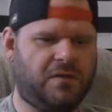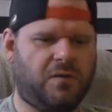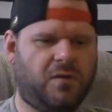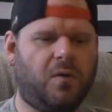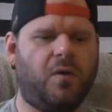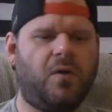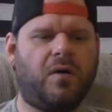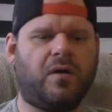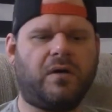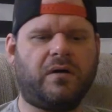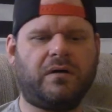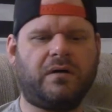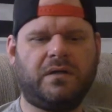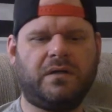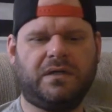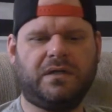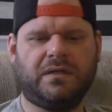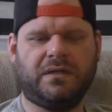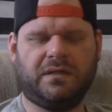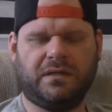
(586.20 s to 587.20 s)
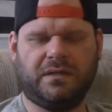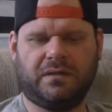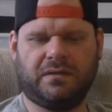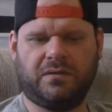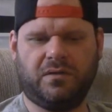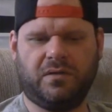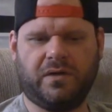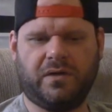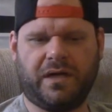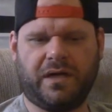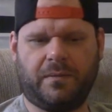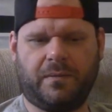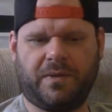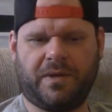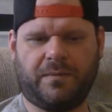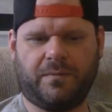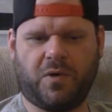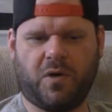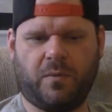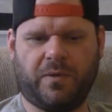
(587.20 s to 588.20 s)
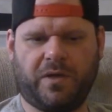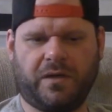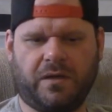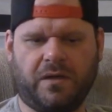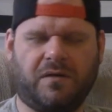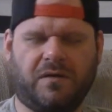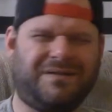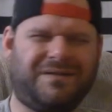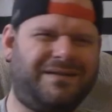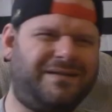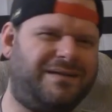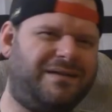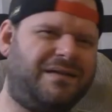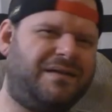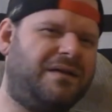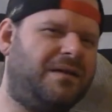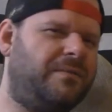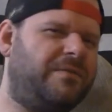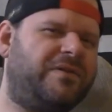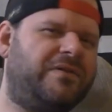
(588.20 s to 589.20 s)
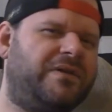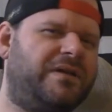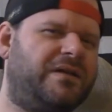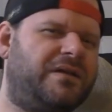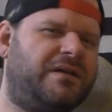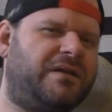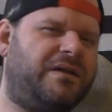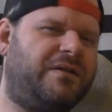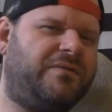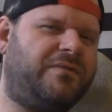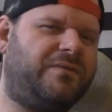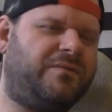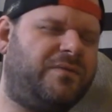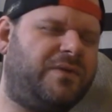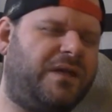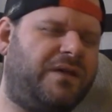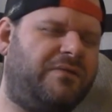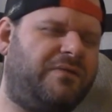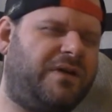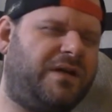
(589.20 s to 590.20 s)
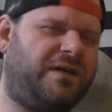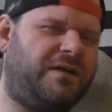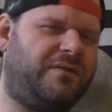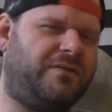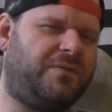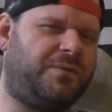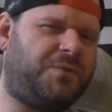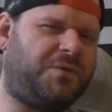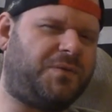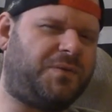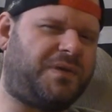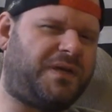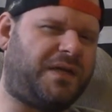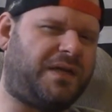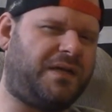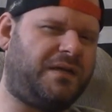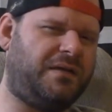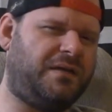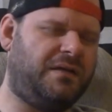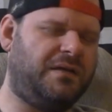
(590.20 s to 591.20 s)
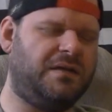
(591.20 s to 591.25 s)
or you look at them at the moment and go, yeah, I'm not really uncomfortable, like very comfortable with that.